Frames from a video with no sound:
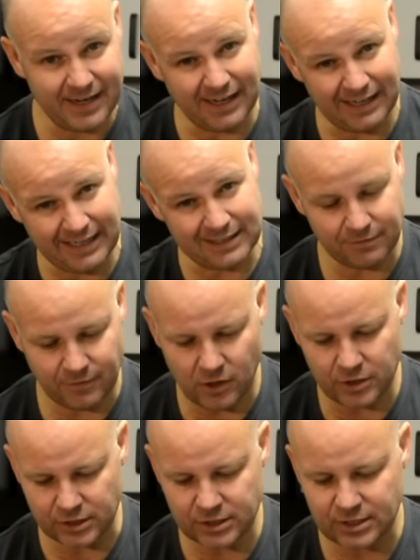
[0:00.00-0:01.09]
and linked to
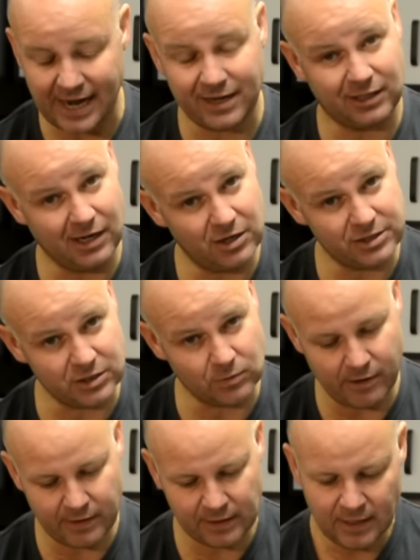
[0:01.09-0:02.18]
visors and glasses
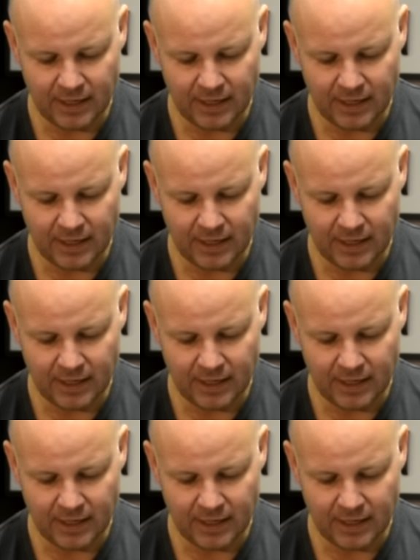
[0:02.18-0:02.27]
wearing,